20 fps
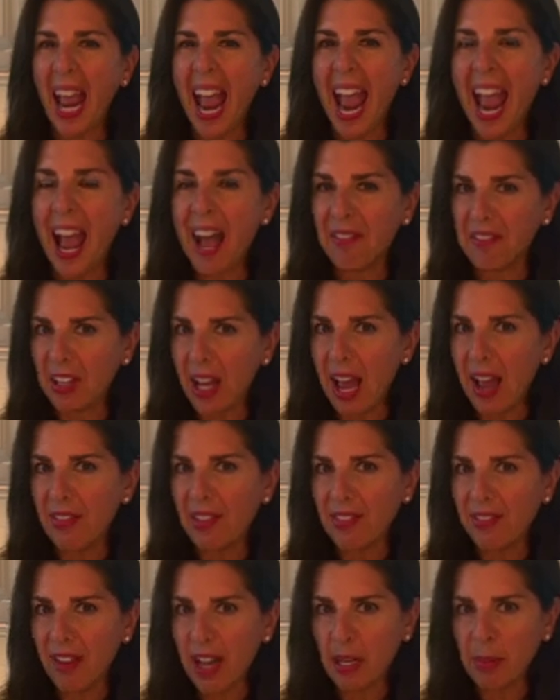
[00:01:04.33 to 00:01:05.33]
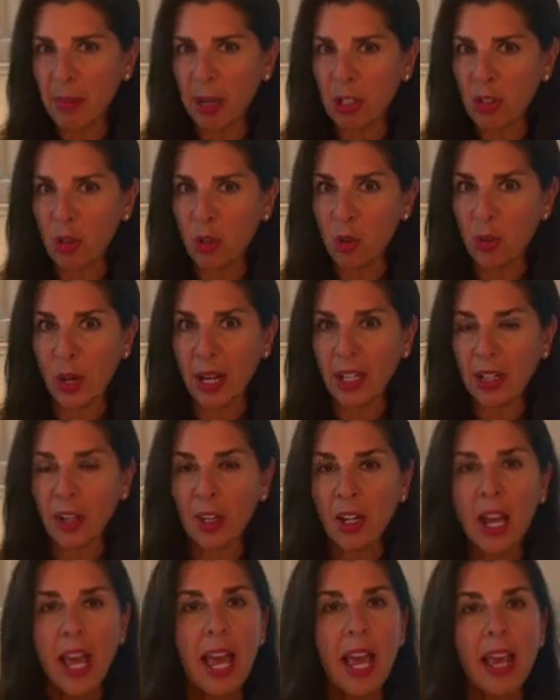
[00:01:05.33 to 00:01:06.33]
have to have a fine mesh strainer.
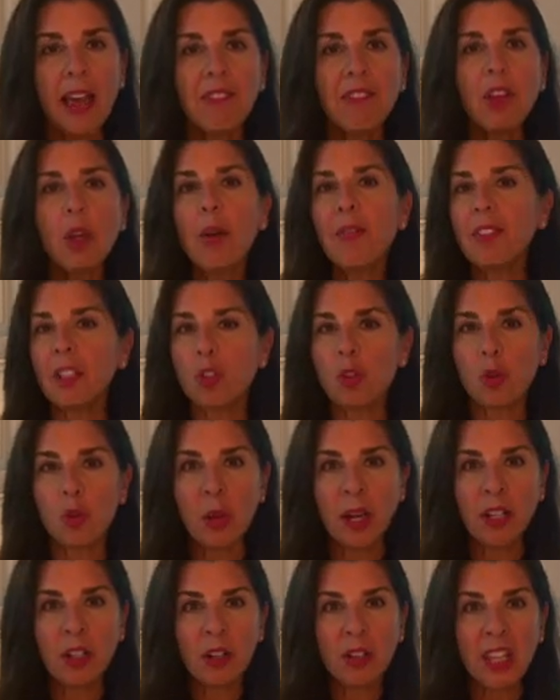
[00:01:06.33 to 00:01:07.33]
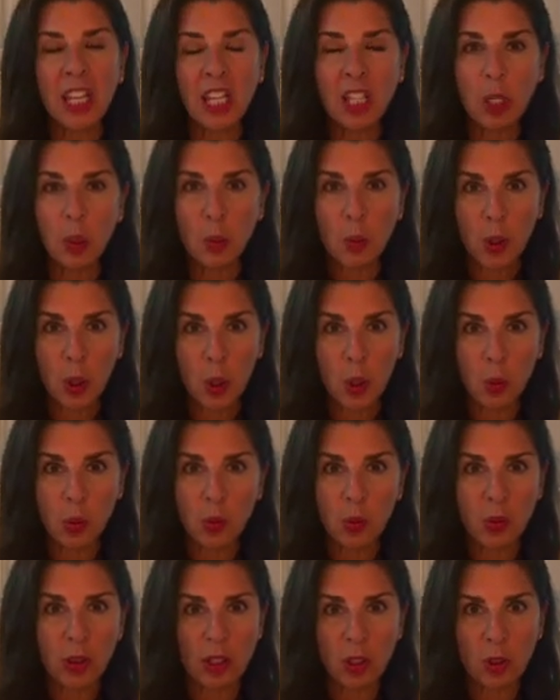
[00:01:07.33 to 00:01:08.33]
If you have a strainer that you use
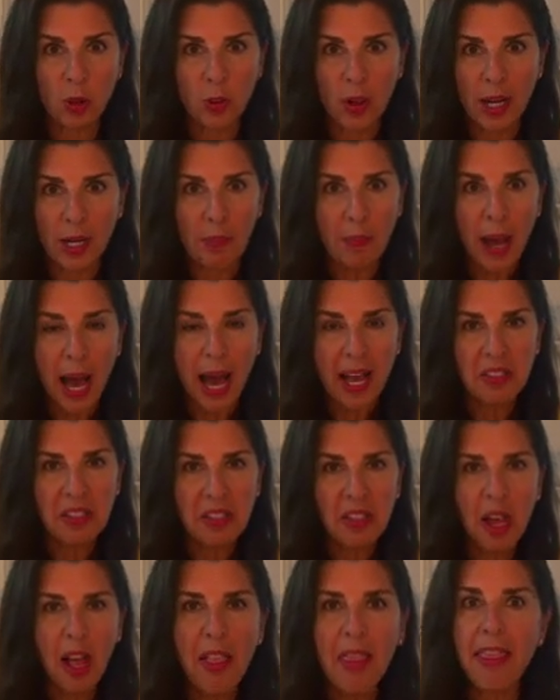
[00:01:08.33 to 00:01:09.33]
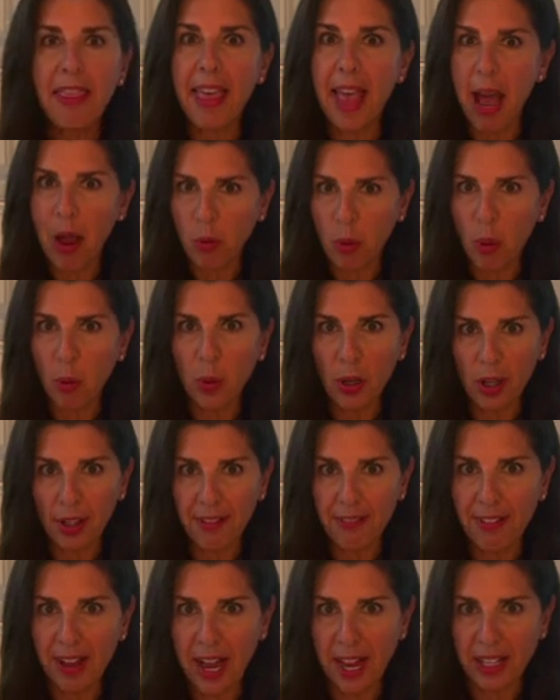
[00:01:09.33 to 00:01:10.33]
when you drain pasta, that will work
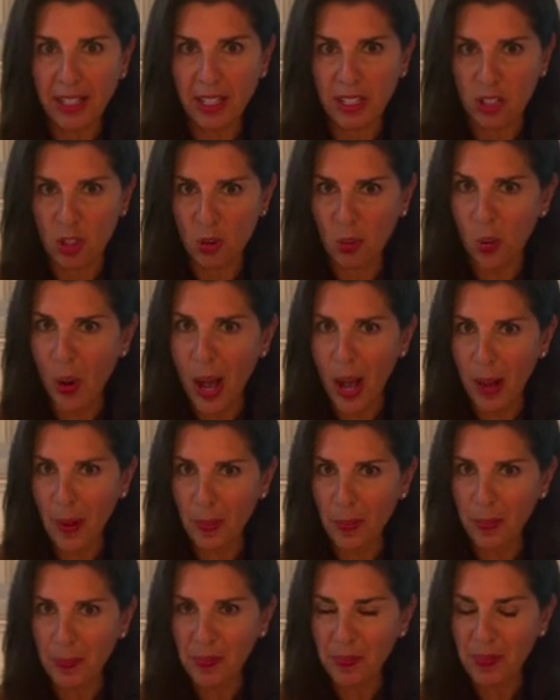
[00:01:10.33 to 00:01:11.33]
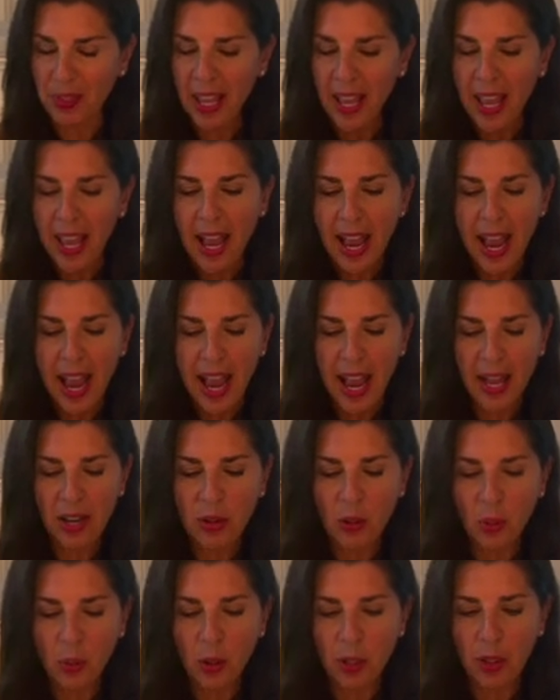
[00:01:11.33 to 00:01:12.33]
fine as well. And
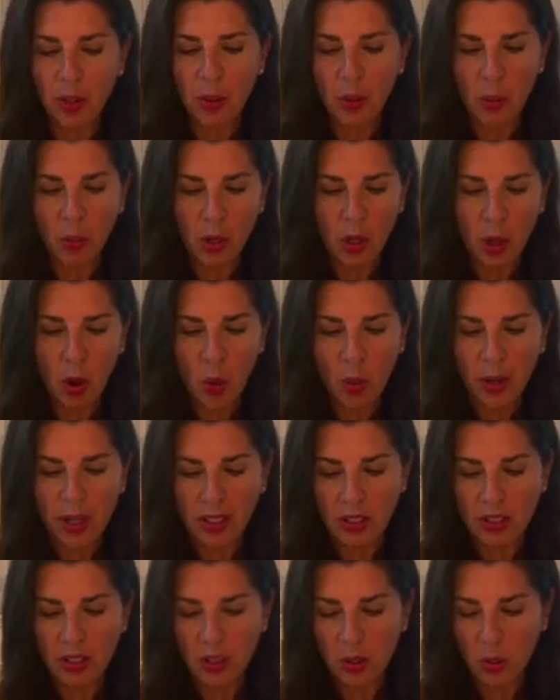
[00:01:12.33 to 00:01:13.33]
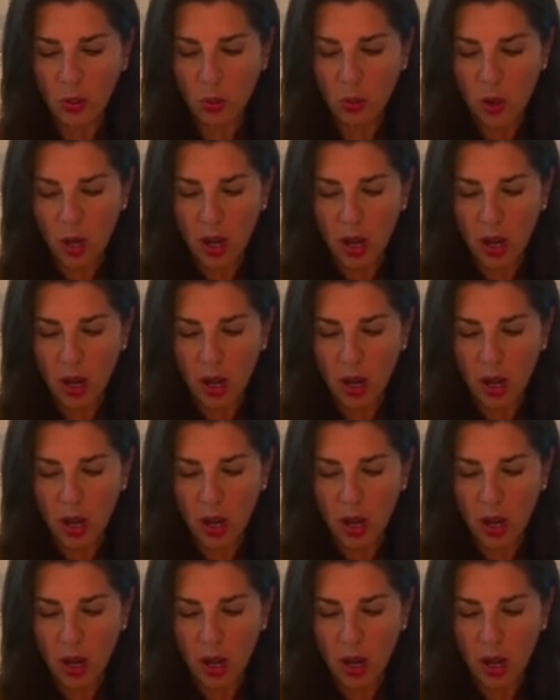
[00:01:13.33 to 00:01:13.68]
we're going to